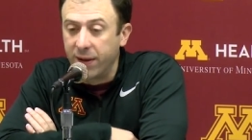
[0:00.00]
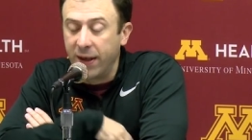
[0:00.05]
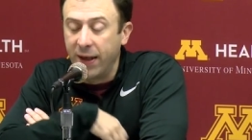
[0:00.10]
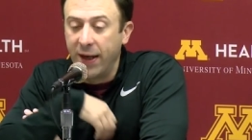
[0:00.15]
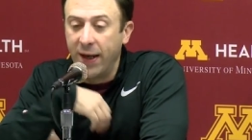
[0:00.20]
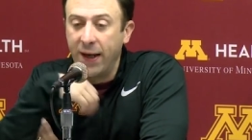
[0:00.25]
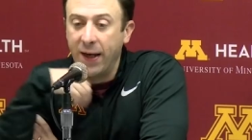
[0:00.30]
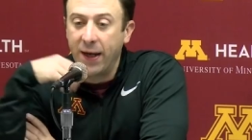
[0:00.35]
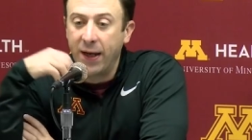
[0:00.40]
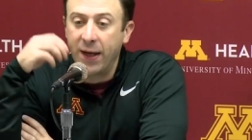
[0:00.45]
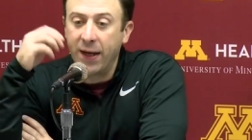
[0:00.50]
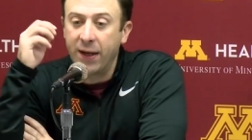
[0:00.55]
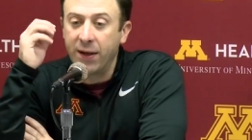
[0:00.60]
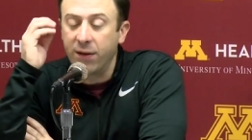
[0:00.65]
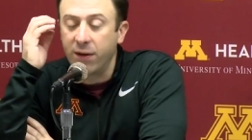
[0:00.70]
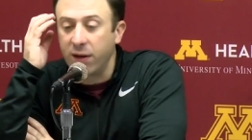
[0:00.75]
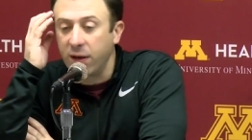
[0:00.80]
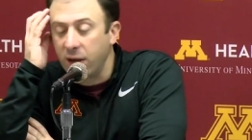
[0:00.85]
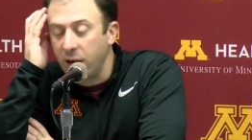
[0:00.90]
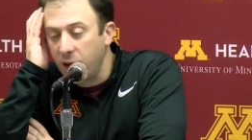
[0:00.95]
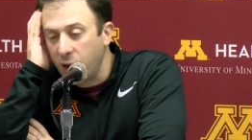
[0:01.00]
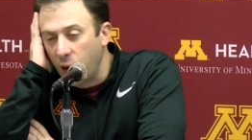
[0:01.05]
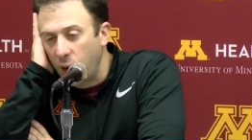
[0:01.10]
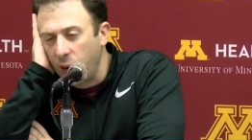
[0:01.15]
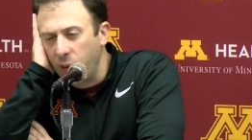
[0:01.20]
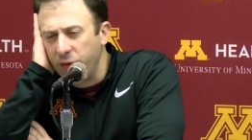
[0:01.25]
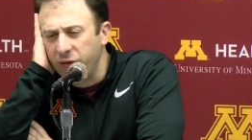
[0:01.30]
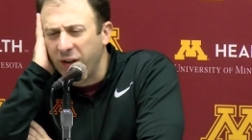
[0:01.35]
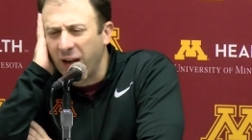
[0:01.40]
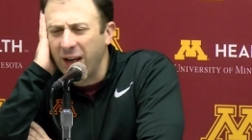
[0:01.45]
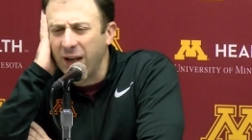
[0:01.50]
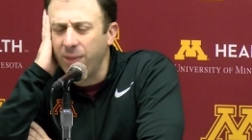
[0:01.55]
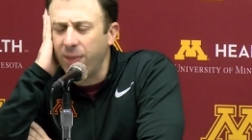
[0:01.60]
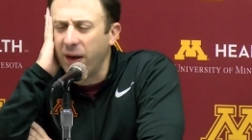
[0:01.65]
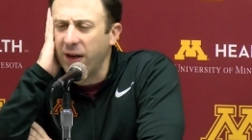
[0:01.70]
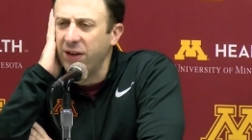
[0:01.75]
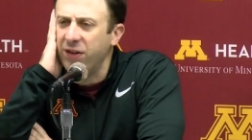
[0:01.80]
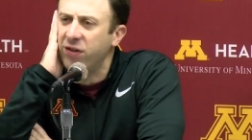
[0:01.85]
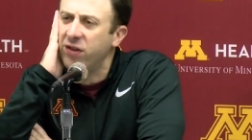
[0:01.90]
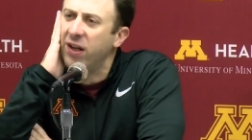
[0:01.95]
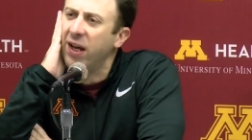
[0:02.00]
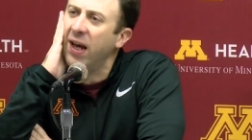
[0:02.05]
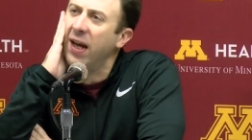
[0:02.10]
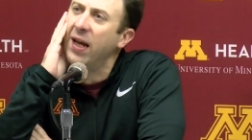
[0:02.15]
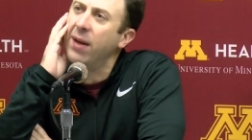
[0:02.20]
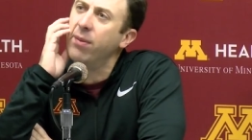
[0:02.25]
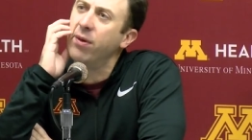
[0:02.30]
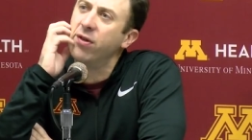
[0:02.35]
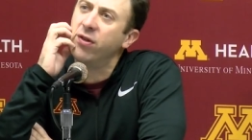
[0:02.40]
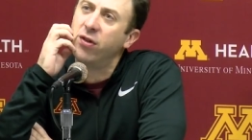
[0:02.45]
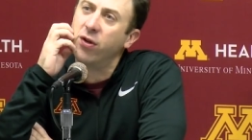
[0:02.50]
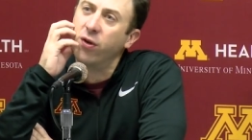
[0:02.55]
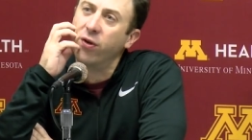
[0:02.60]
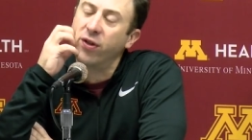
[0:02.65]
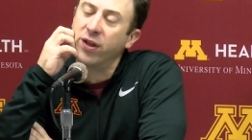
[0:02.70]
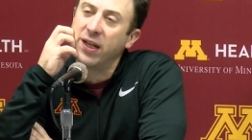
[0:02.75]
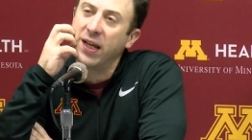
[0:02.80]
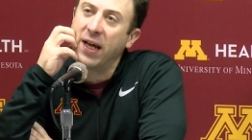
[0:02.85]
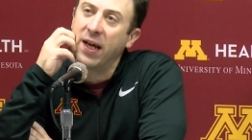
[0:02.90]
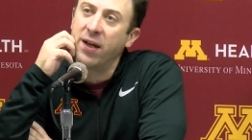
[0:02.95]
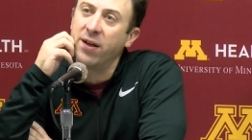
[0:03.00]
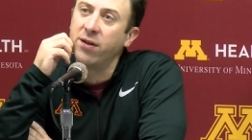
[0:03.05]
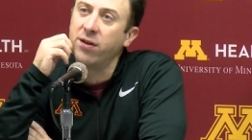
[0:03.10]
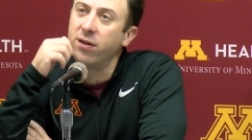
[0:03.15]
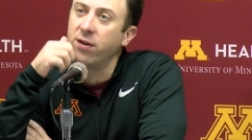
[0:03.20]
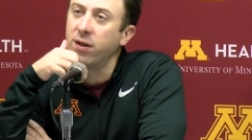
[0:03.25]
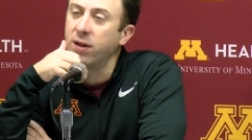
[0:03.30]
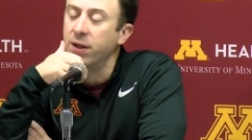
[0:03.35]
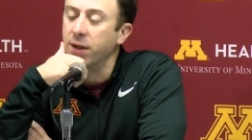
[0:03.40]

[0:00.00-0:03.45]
And, you know, it was anybody's game until the end.